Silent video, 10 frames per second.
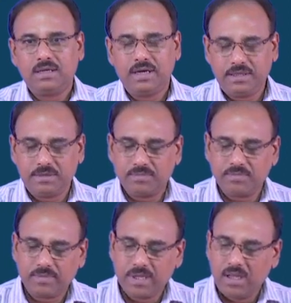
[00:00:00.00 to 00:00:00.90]
right.
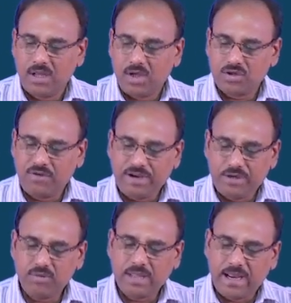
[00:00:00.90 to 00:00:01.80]
So, if I
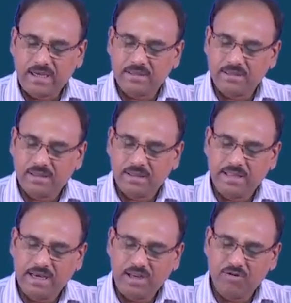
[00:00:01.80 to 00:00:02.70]
do that,
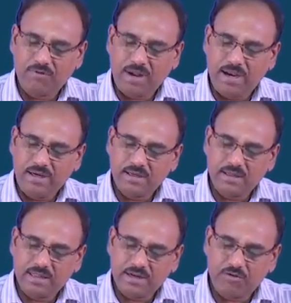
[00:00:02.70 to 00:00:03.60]
then you find
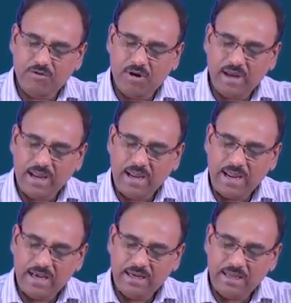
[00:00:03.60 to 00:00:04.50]
that for
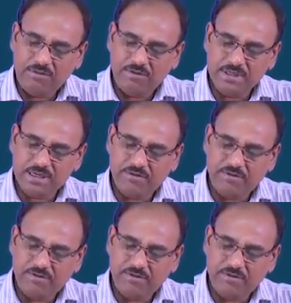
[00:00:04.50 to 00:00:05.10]
any feature